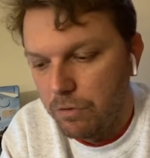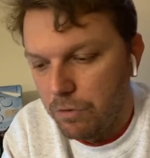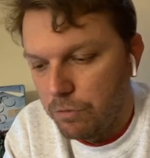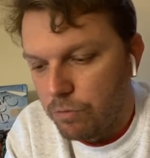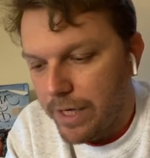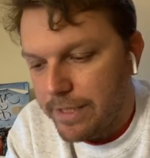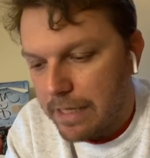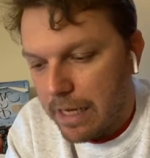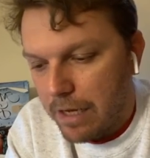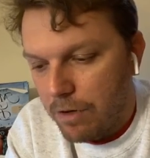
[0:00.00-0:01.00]
Right
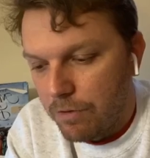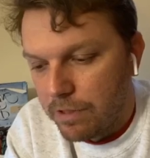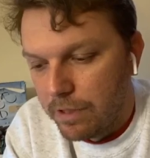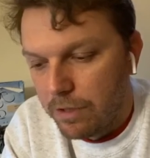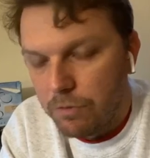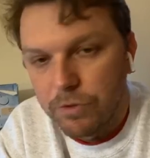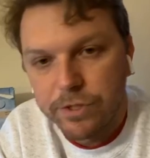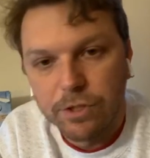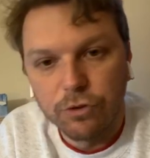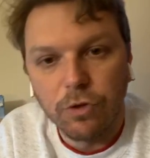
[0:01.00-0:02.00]
now, we're
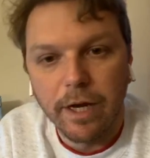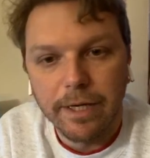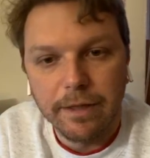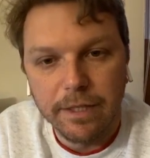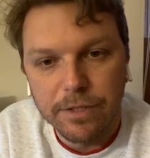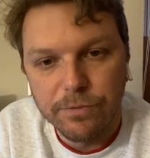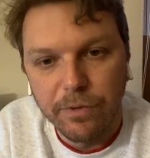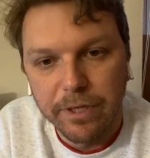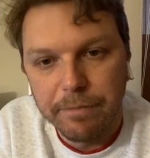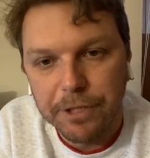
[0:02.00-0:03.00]
still trying things. We
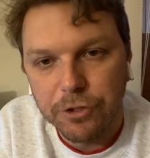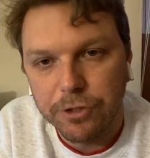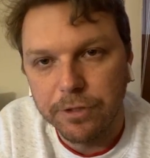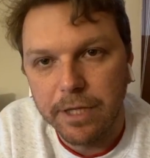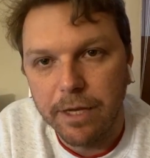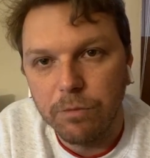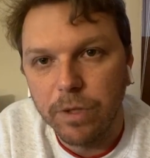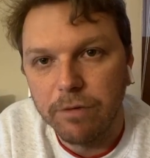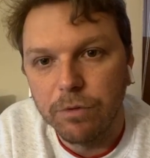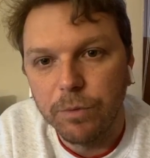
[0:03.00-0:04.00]
want to make sure that
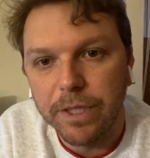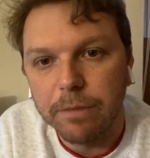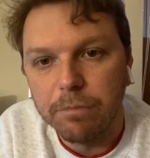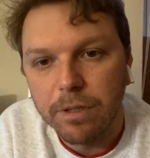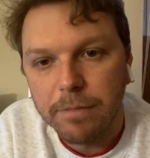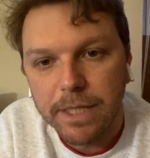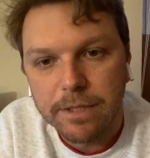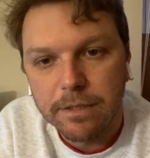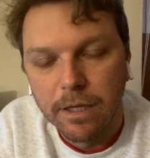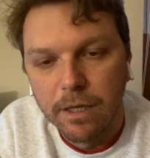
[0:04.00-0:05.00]
whatever we
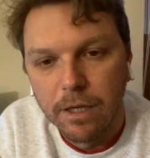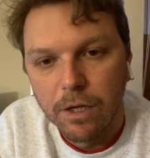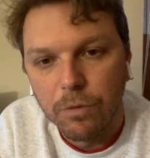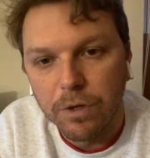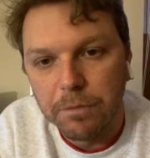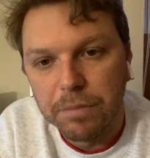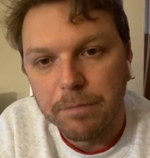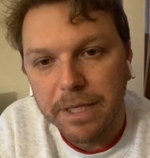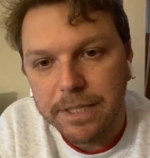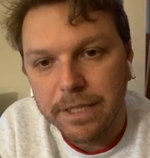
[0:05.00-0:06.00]
implement, we're
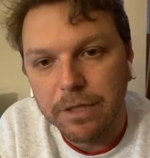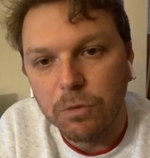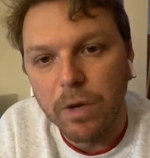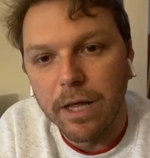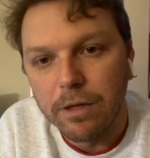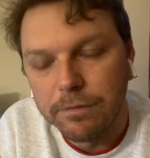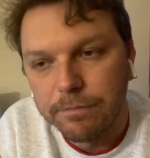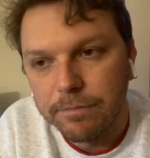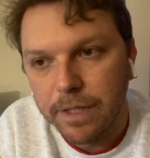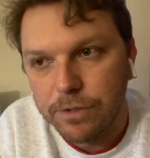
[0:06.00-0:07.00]
implementing it well.
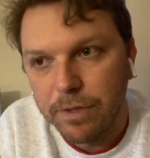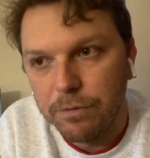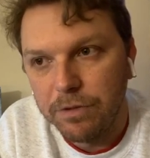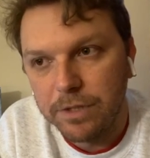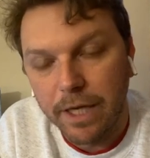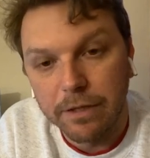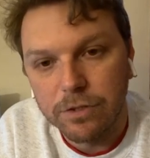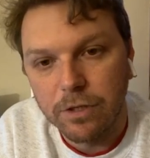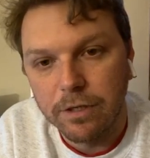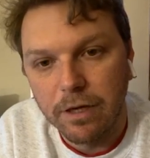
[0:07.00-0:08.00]
That's why we kind of
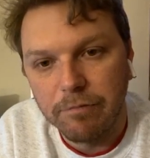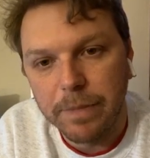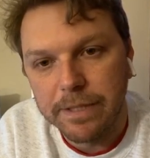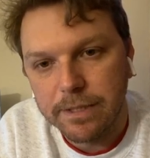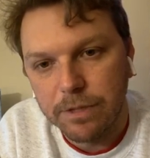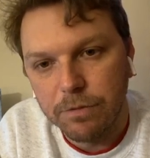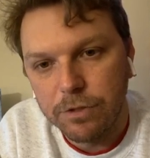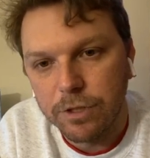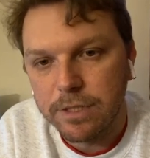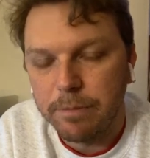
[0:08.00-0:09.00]
started off basic with
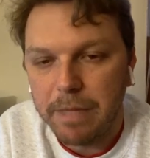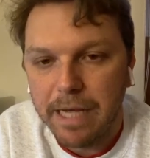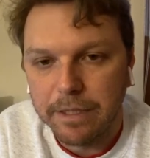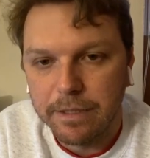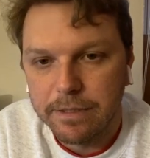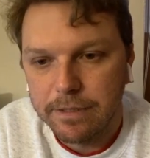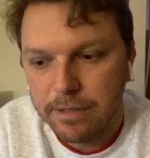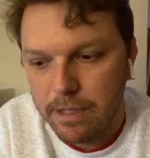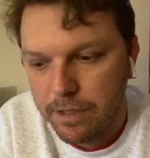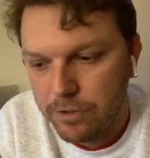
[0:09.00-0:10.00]
just the packets
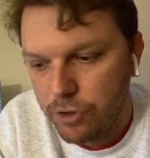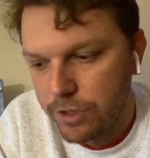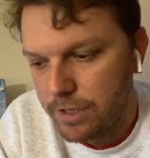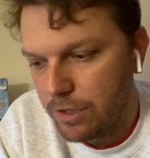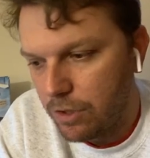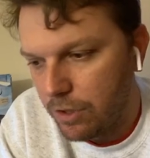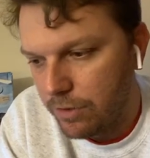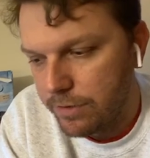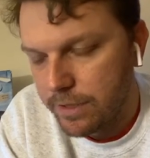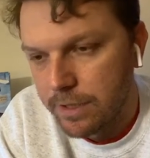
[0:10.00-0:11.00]
and just the
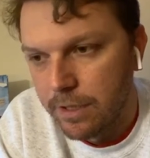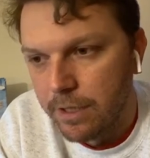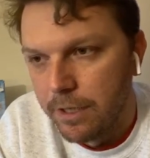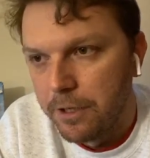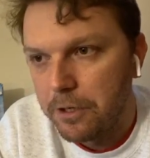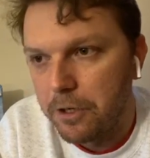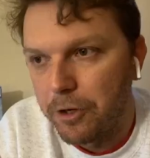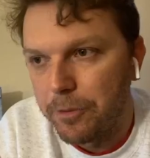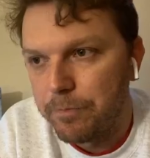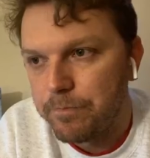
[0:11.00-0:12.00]
calls.
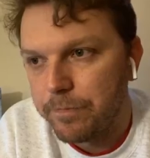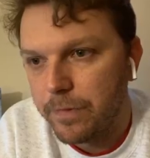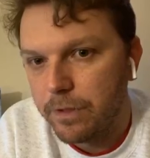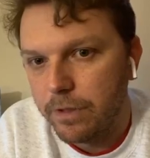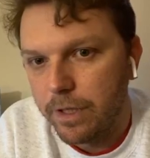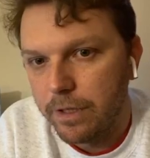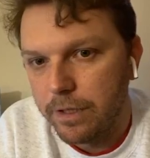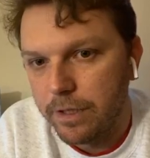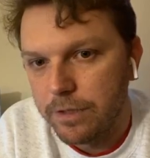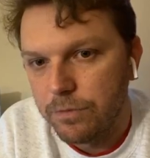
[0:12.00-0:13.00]
I
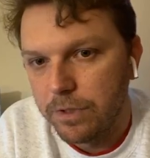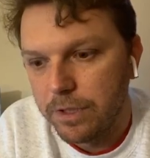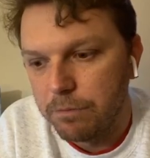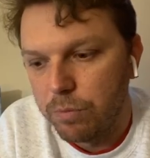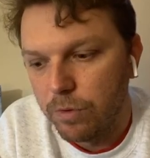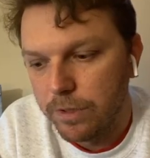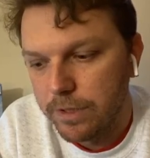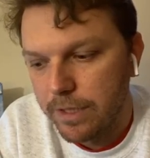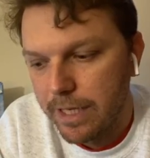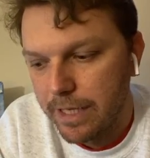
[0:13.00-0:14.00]
think it's really
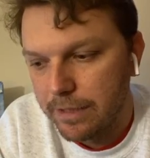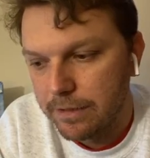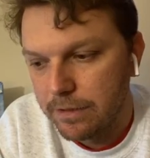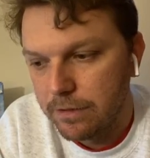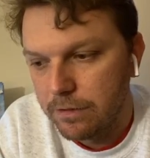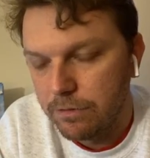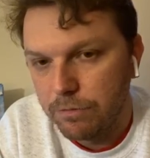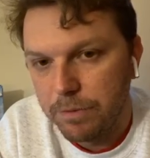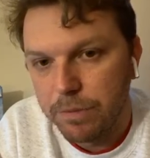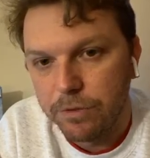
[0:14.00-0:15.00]
important that
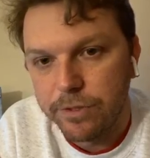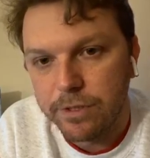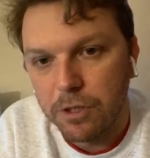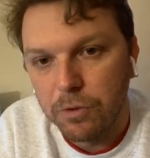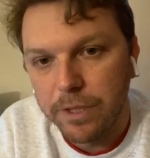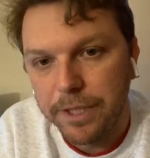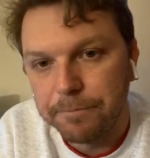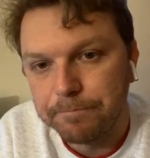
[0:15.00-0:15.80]
we build slowly.